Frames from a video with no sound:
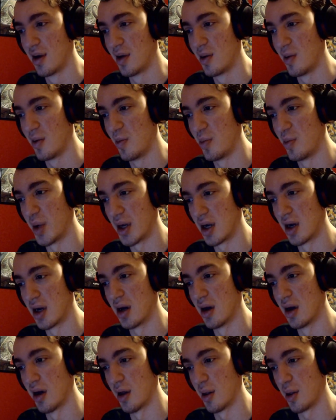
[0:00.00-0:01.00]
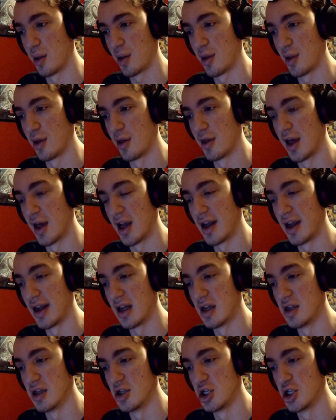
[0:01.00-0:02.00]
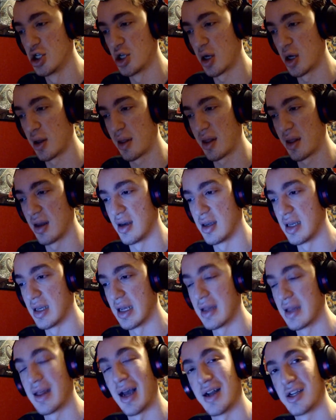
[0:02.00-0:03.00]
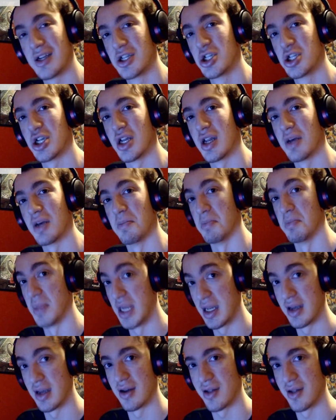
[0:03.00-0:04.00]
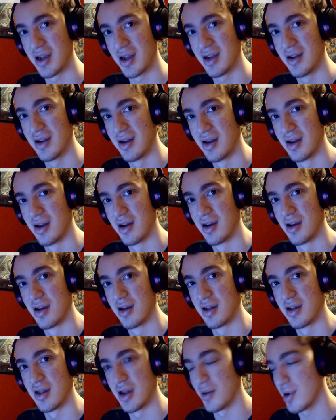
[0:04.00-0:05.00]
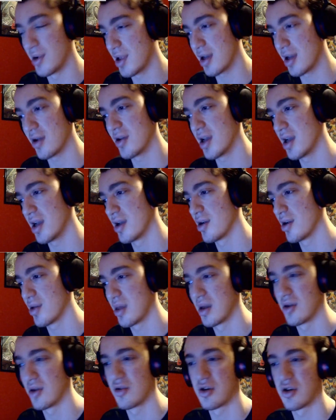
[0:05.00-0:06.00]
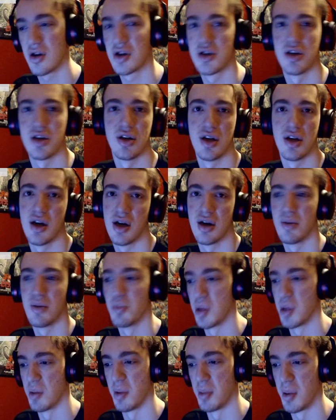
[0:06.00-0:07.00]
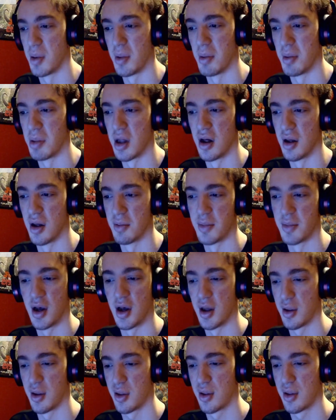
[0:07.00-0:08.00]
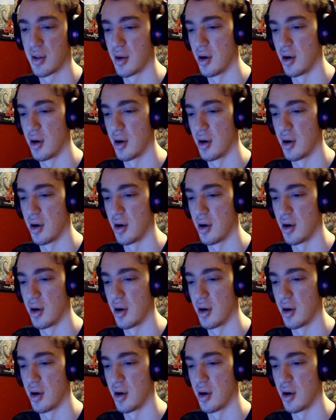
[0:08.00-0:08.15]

because they just did that shit immediately. They were like, oh yeah, here's the introduction, yeah, blah blah blah blah blah, us, all